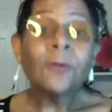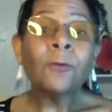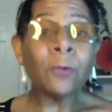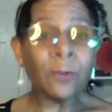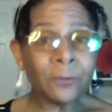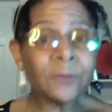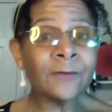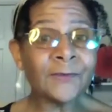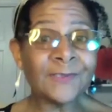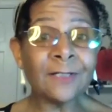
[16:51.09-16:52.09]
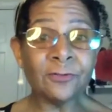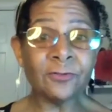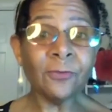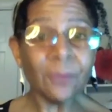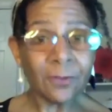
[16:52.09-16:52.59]
work with her son
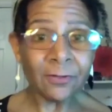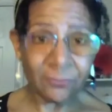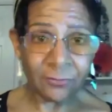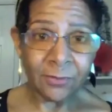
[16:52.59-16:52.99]
George,